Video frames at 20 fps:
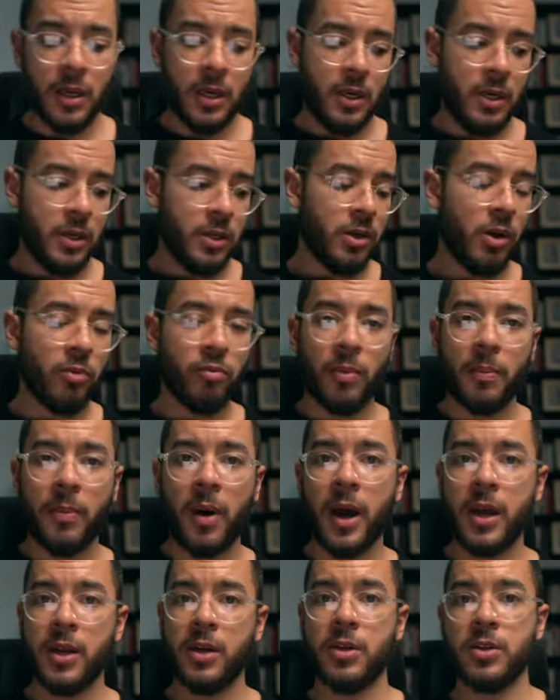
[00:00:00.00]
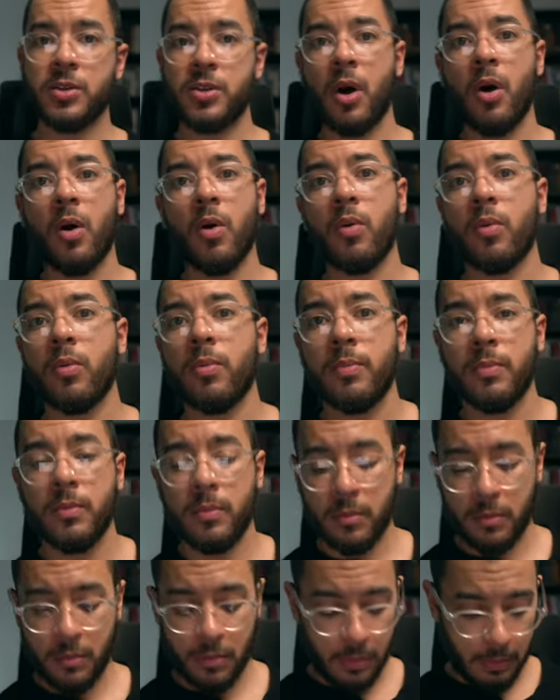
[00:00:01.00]
you know, reminders, oh,
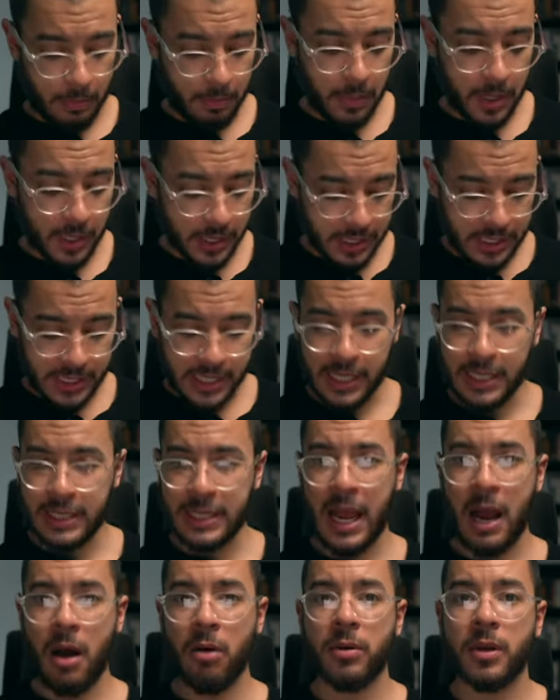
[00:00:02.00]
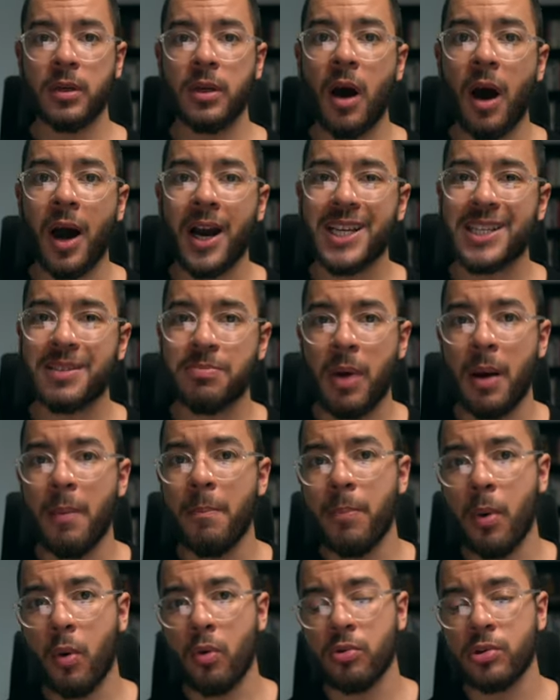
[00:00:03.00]
must sit down and ice my
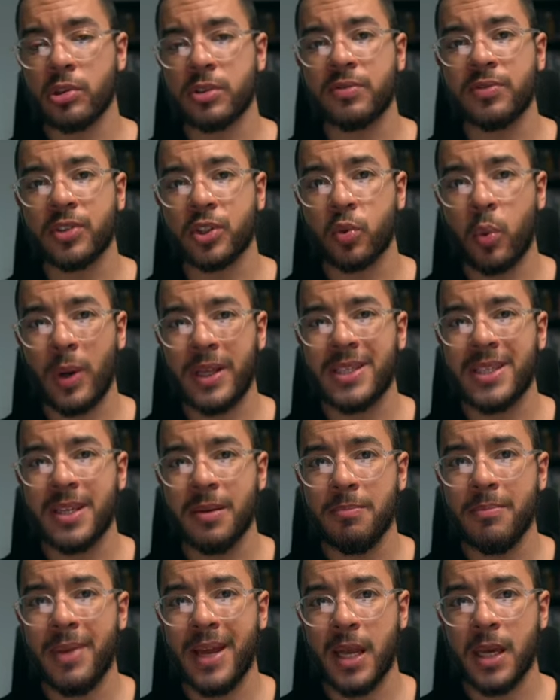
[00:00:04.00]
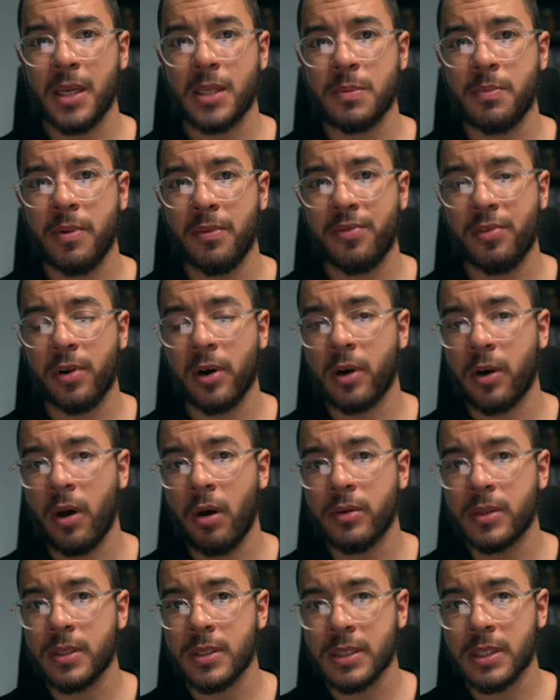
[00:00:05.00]
balls for 20 minutes before I go
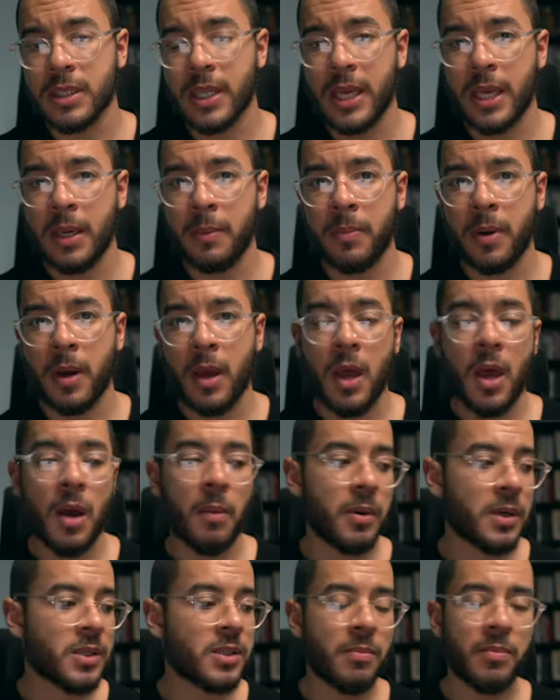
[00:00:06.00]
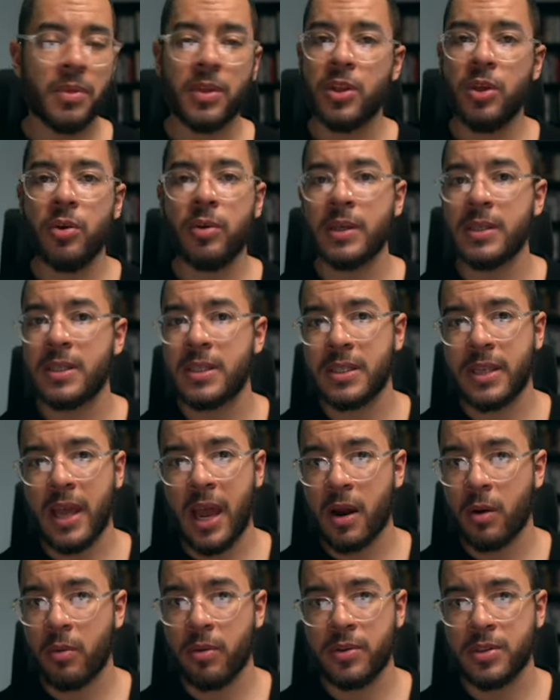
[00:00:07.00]
to sleep. But it's something you can
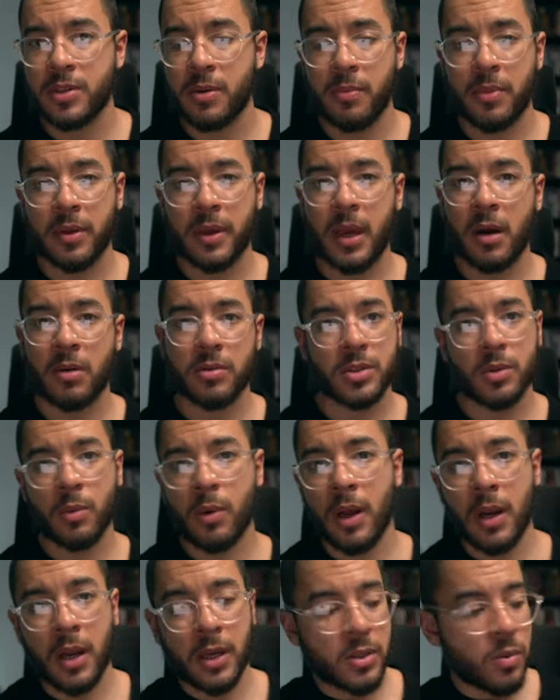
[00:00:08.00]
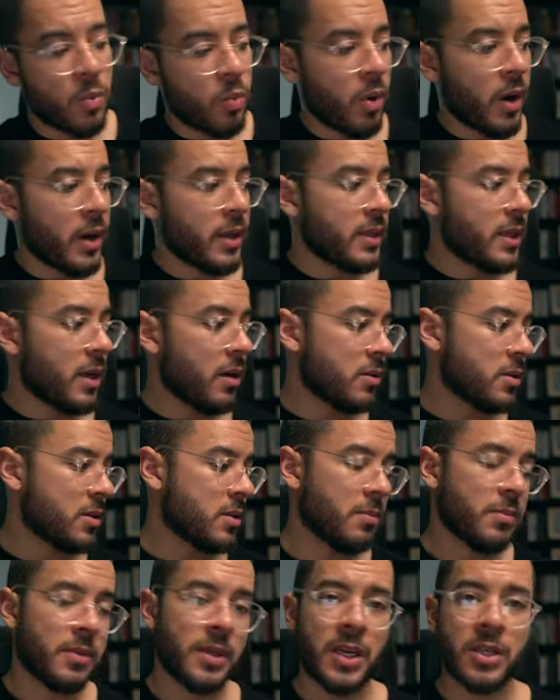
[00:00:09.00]
stack with something else. So I like to wind down
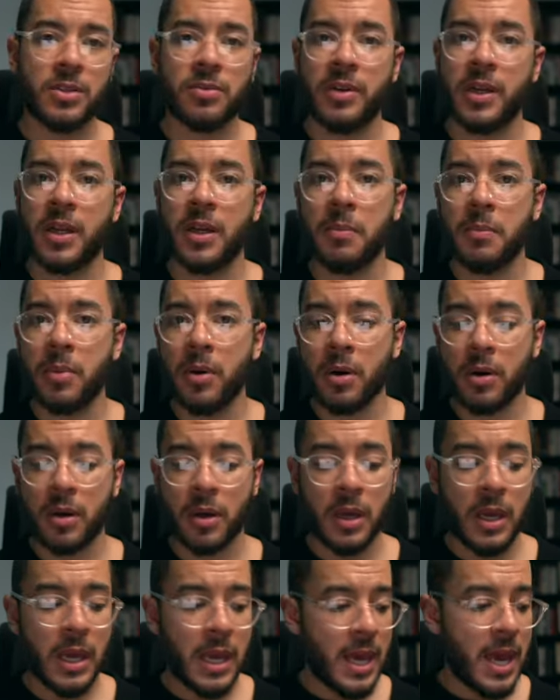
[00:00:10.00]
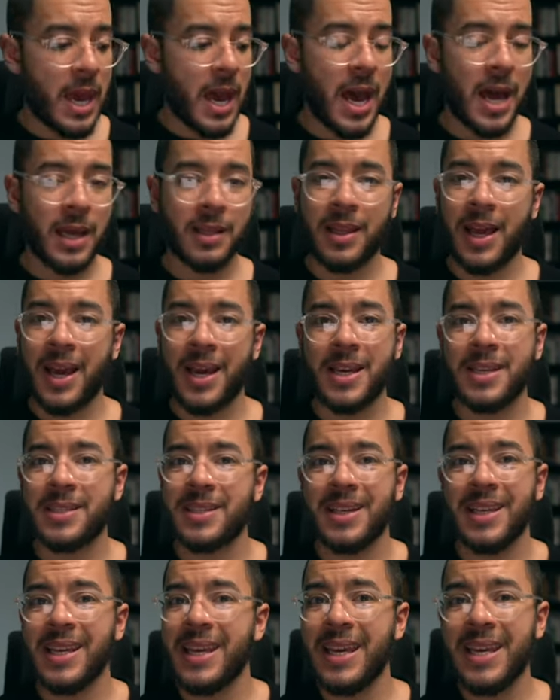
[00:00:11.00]
some days reading a book, and that is
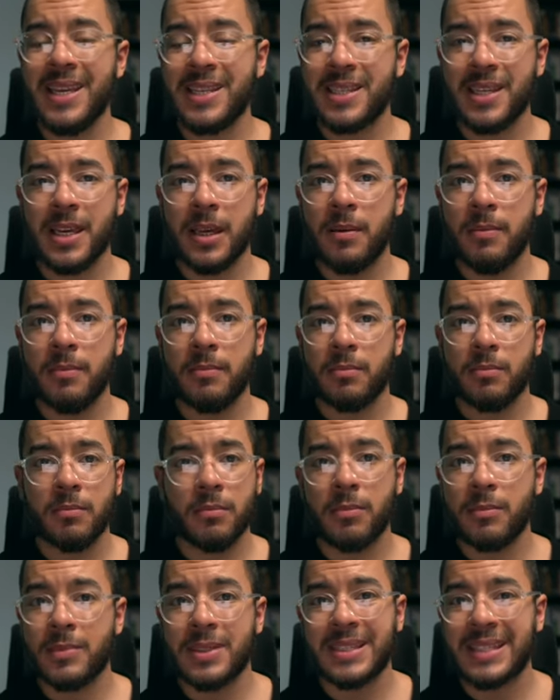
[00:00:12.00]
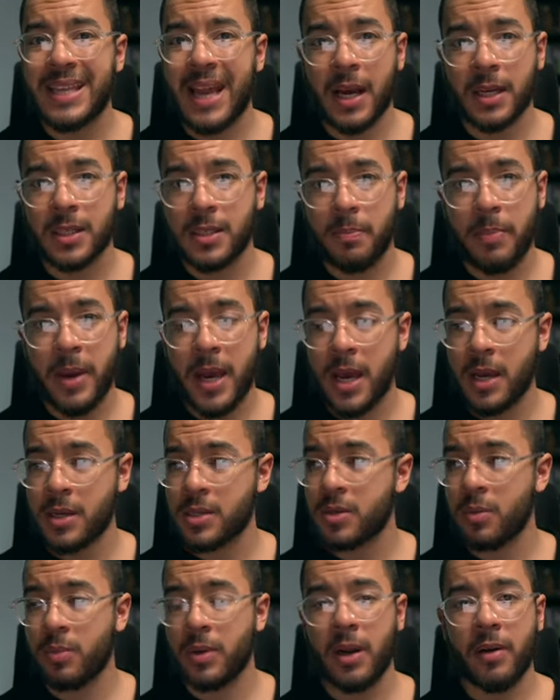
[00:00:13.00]
an easy stack to pair.
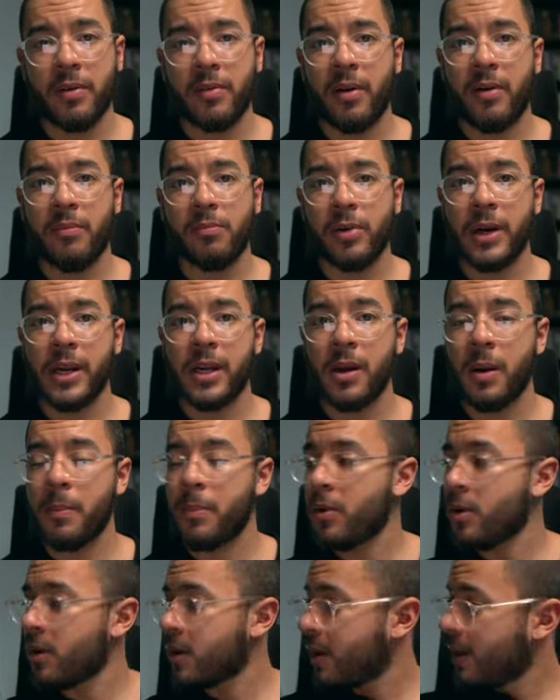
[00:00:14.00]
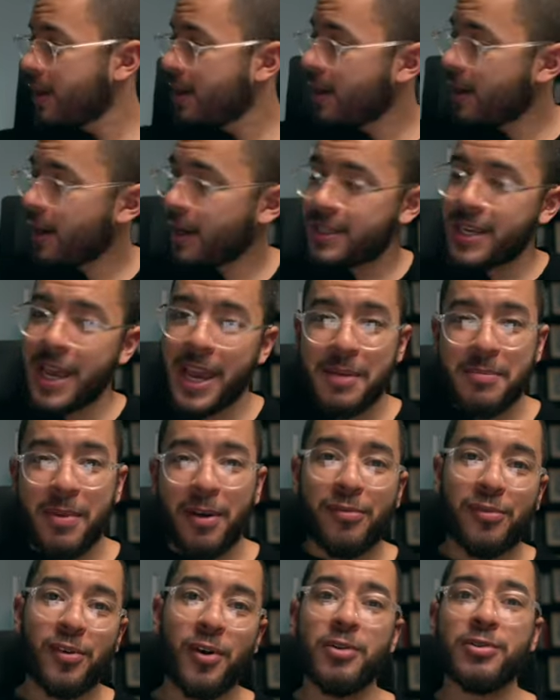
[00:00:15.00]
So whenever I'm reading a book, I take my
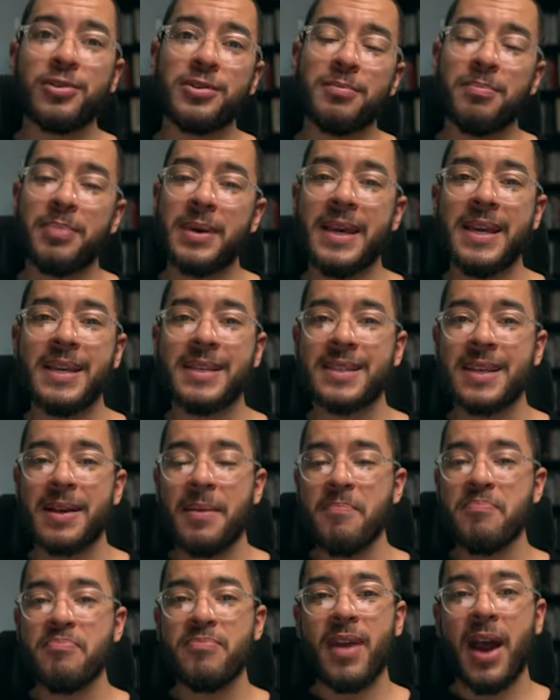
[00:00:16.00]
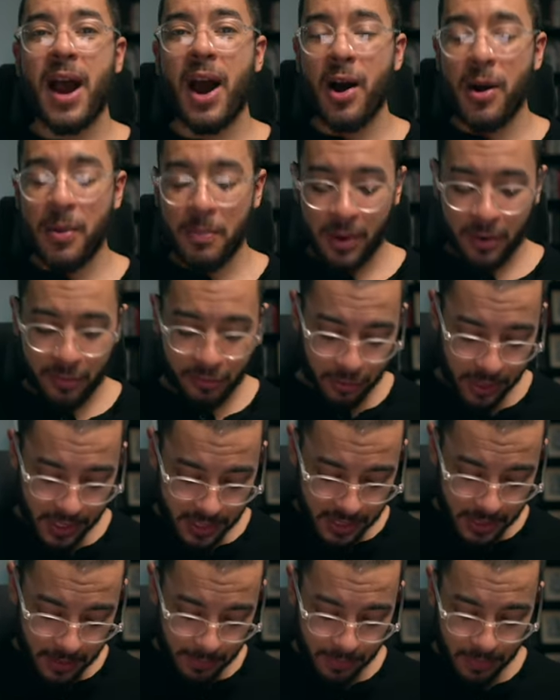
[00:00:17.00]
frozen peas out of my
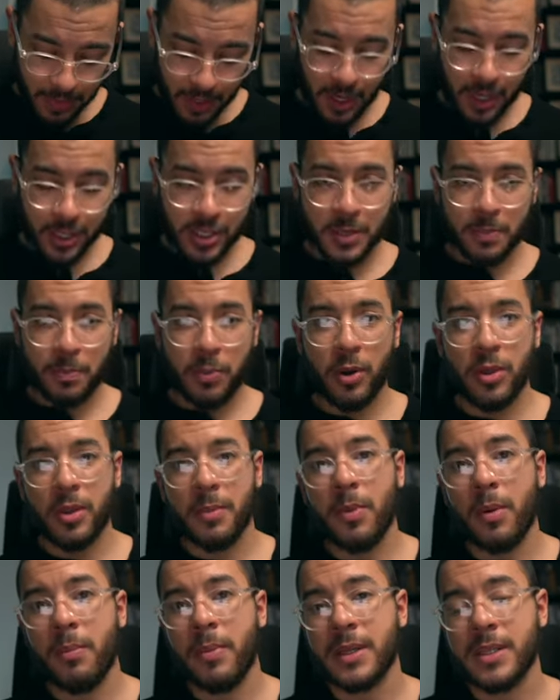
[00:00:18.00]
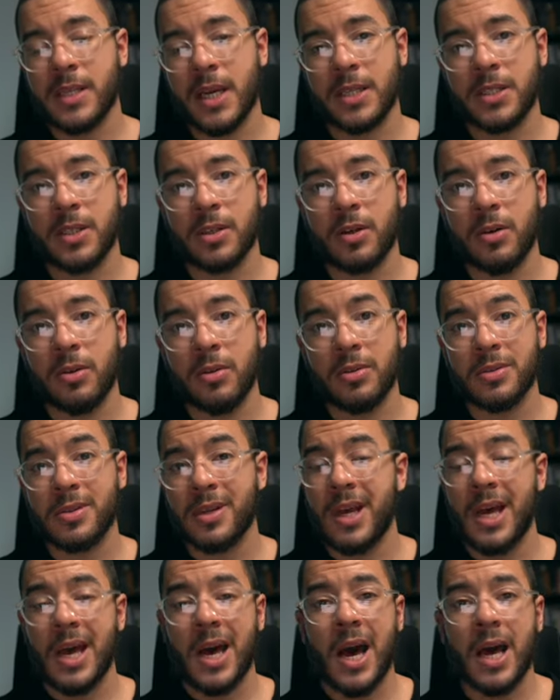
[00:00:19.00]
freezer, I just put them on my testicles,
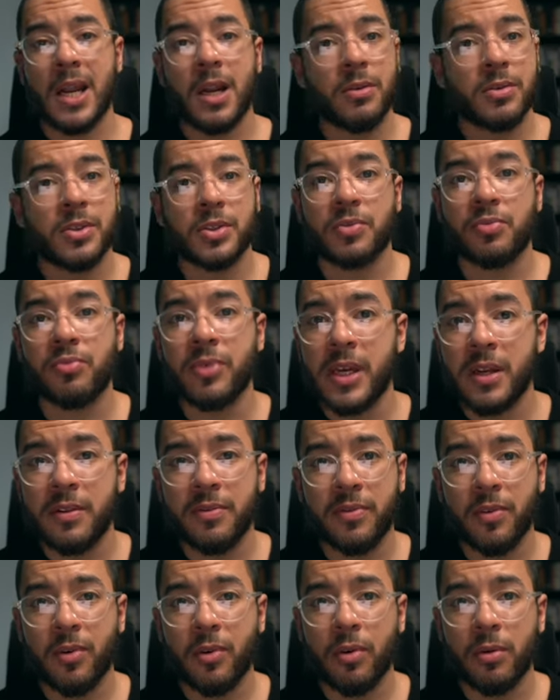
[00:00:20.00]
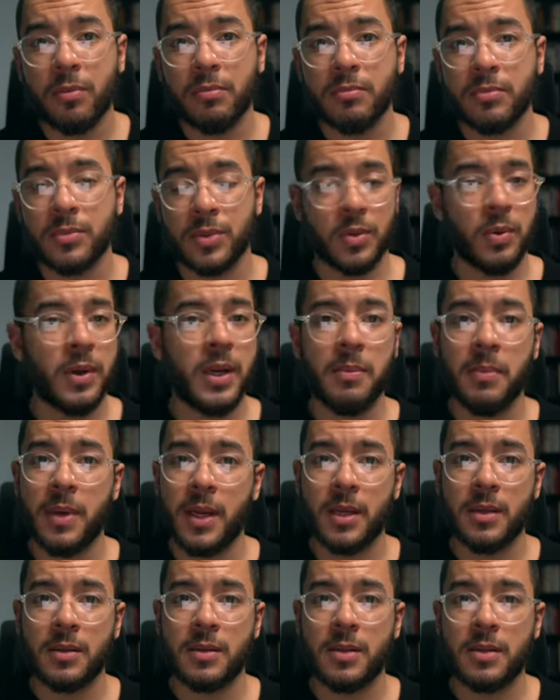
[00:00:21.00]
and I'll just read for 20
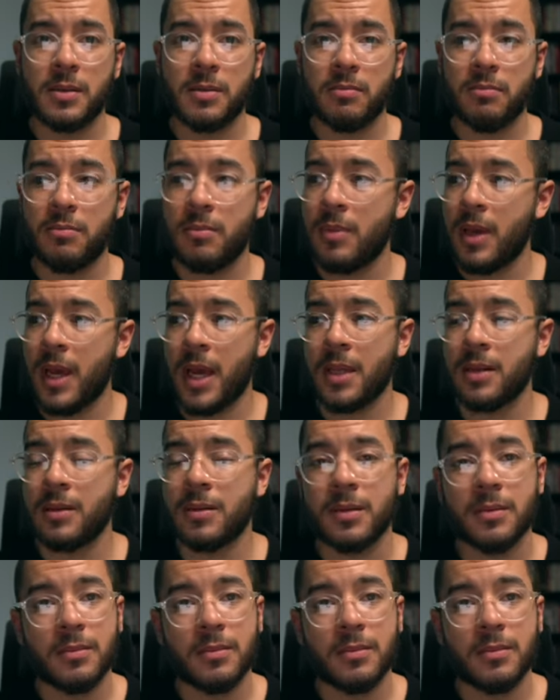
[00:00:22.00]
minutes. And